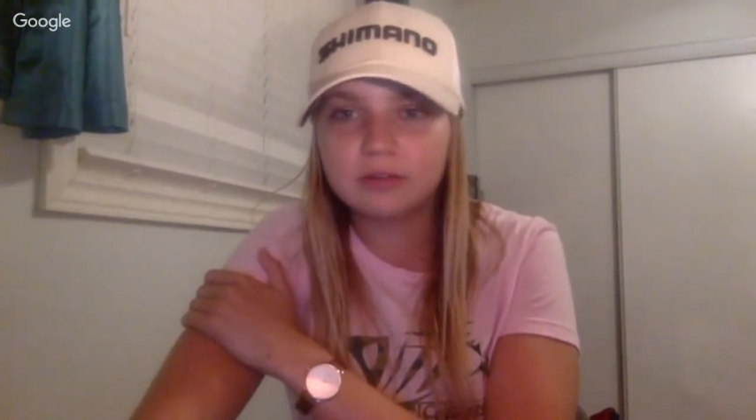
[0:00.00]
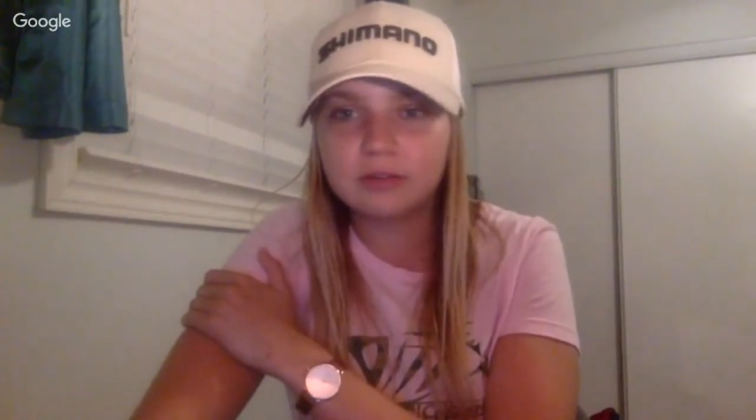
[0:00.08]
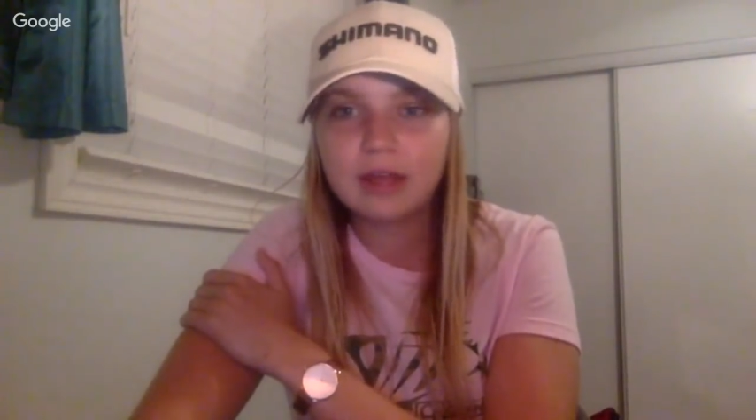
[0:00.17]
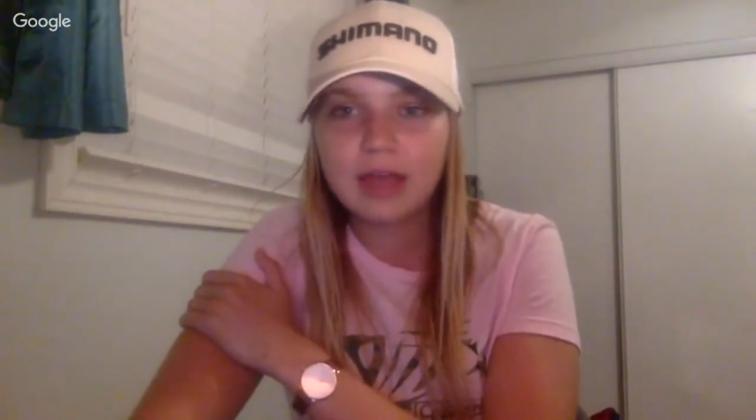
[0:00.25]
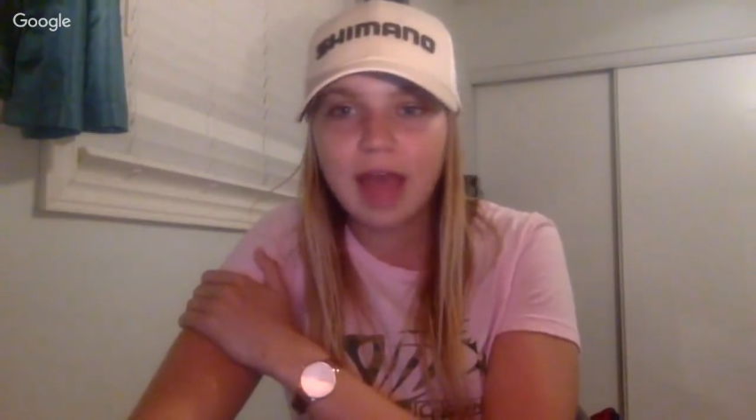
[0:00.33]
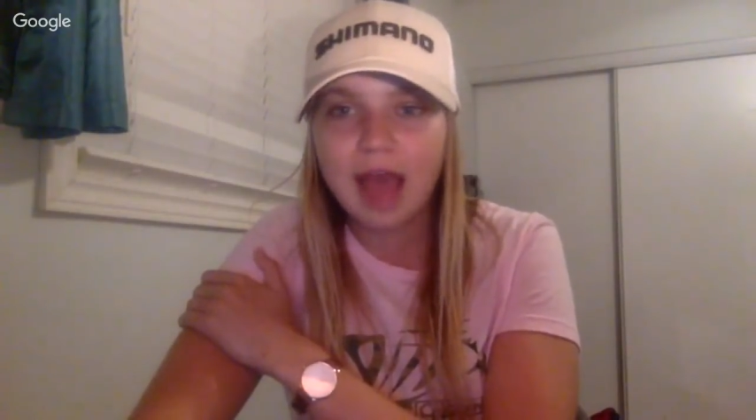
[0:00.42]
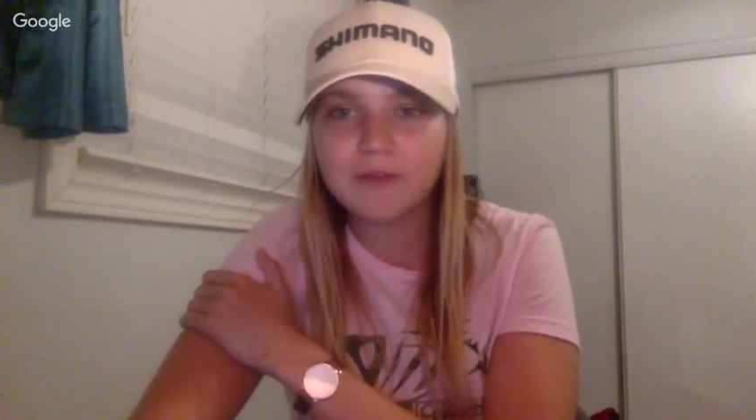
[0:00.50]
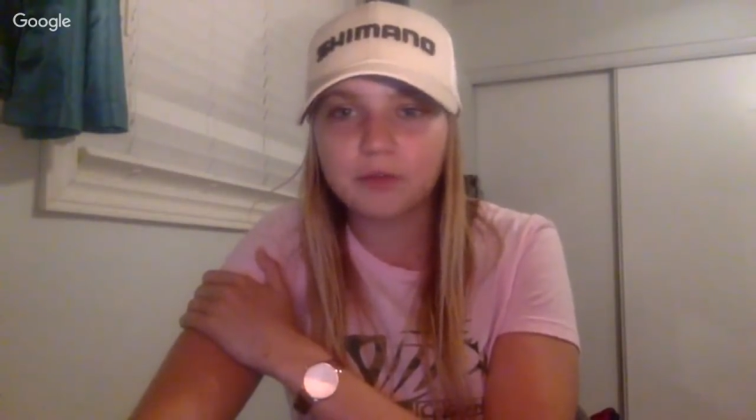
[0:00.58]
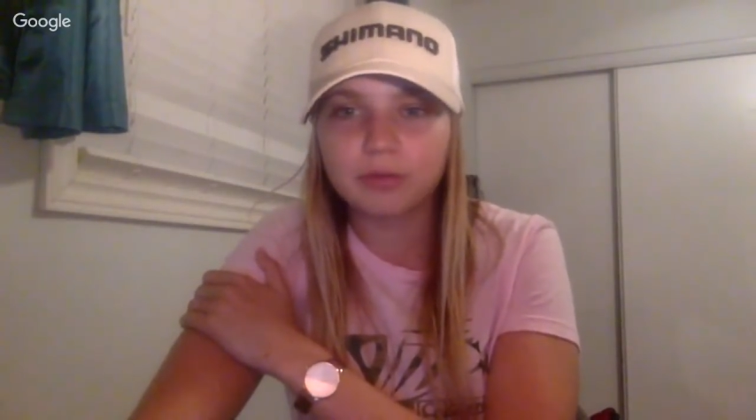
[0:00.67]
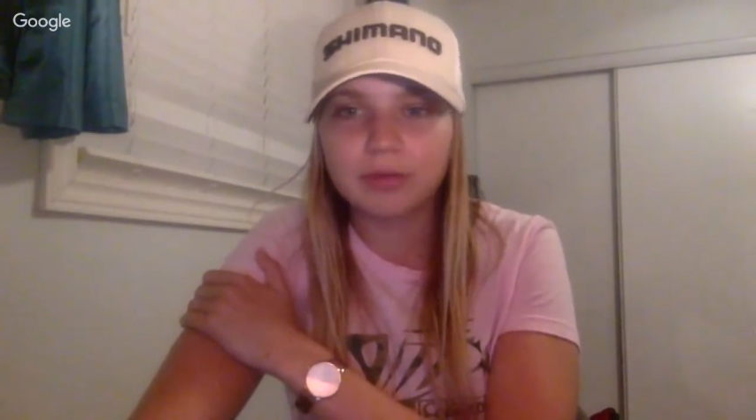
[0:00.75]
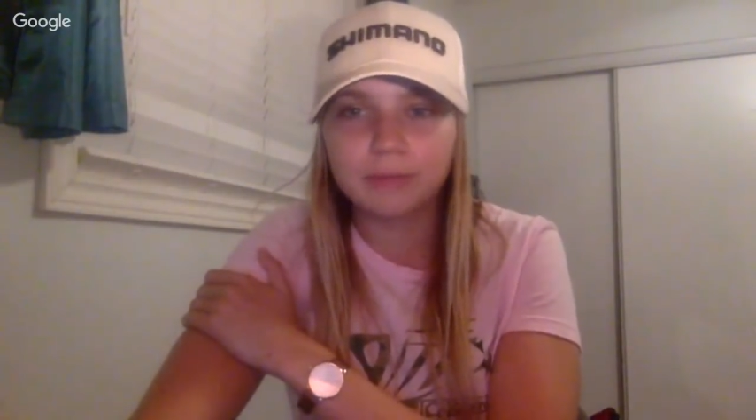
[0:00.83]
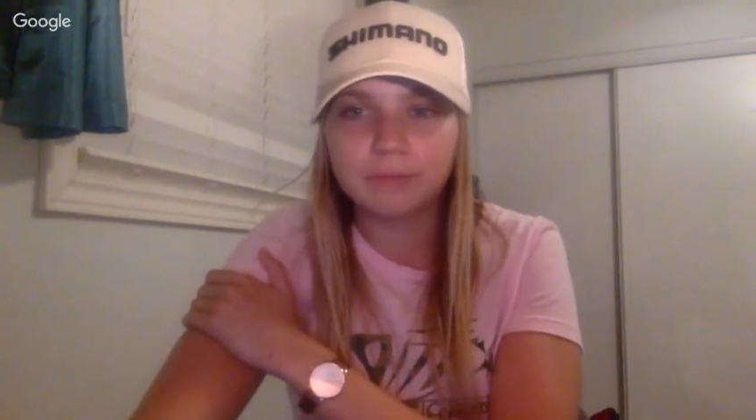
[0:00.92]
haven't
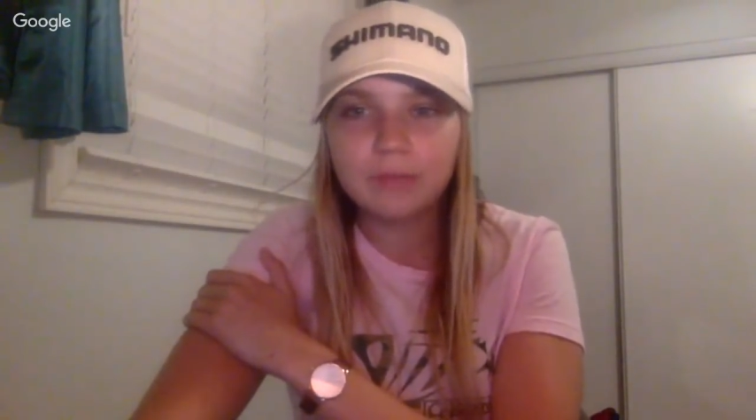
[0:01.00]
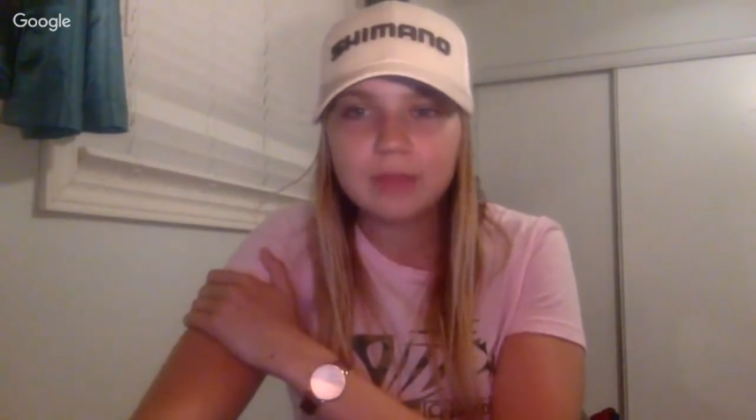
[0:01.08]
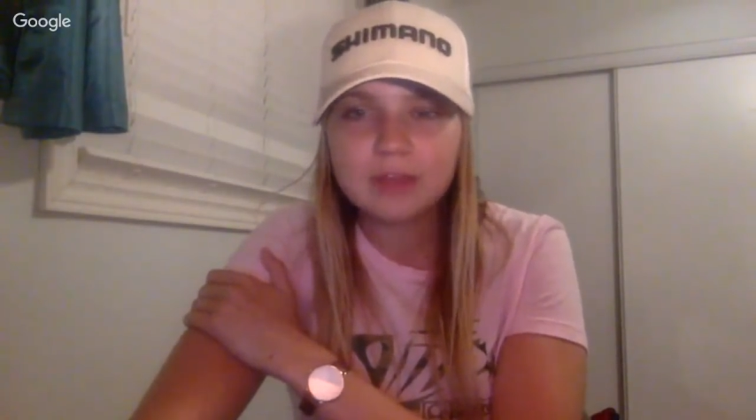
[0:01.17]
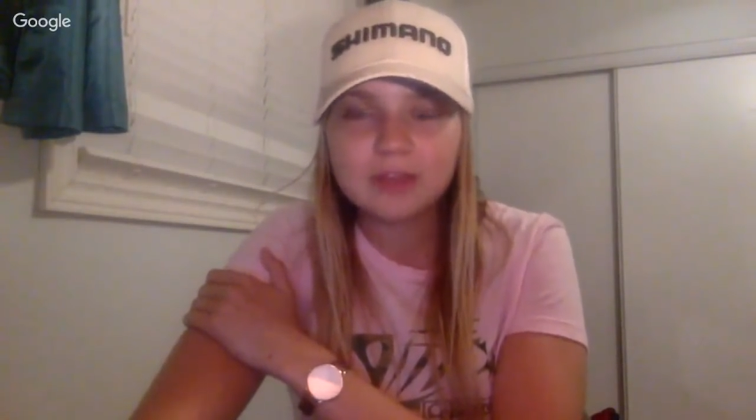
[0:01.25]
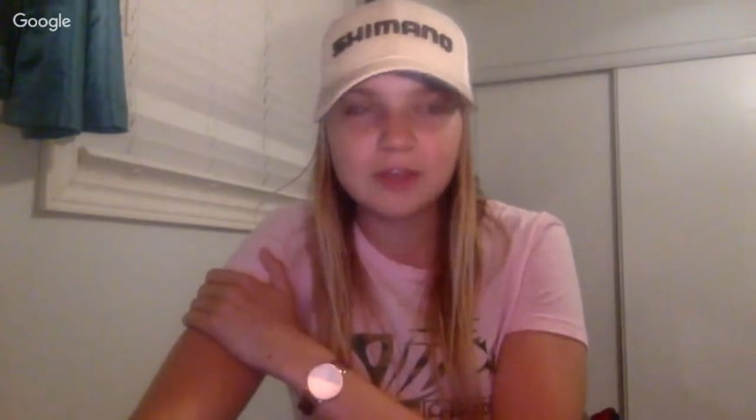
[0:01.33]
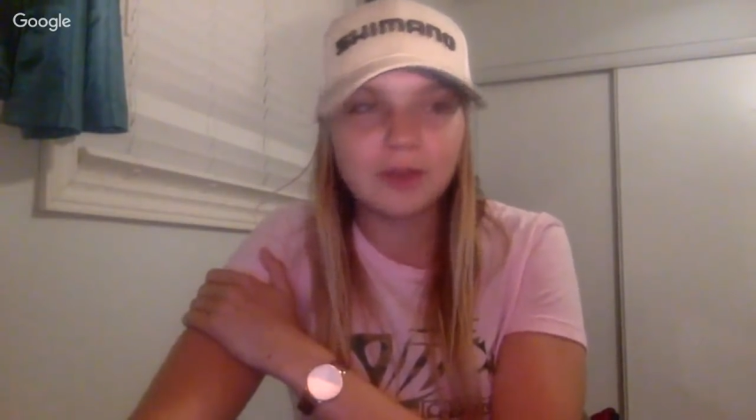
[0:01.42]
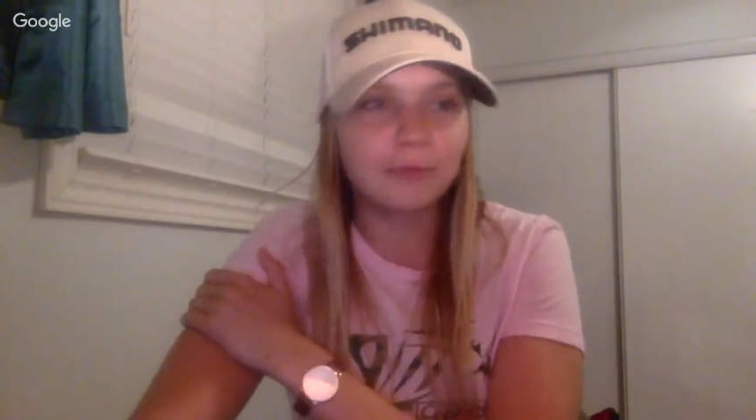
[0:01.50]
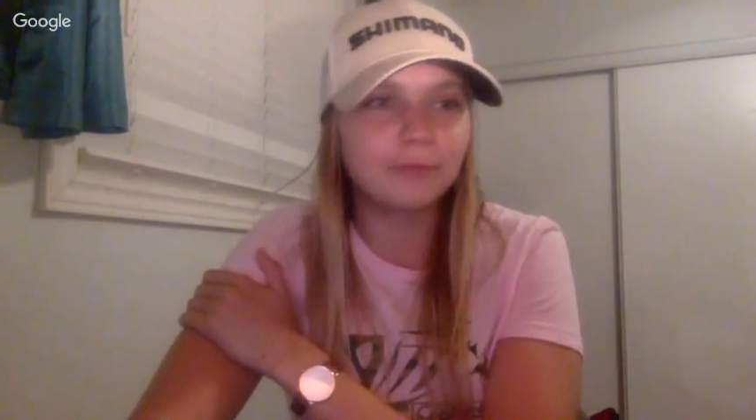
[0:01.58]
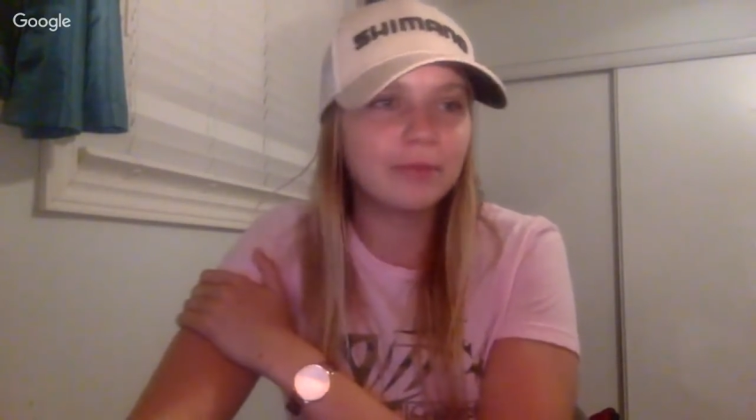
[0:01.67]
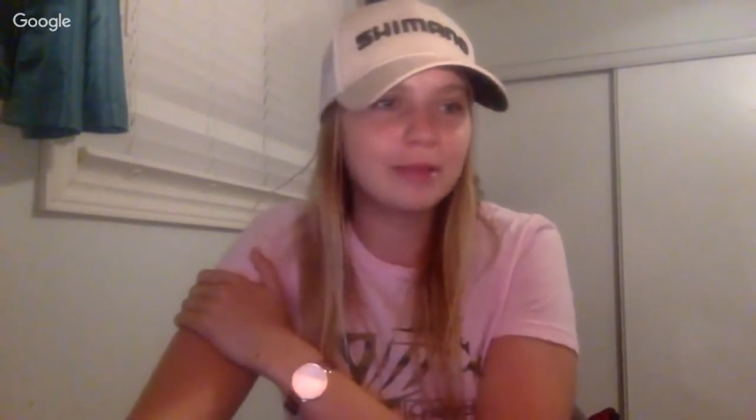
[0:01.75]
really, you know,